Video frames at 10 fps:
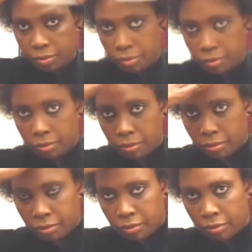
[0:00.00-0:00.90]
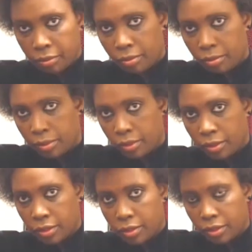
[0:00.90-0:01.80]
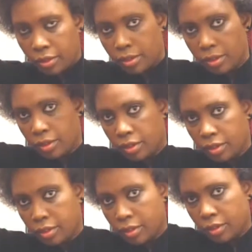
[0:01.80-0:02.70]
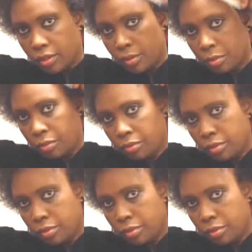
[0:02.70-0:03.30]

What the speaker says: (silence)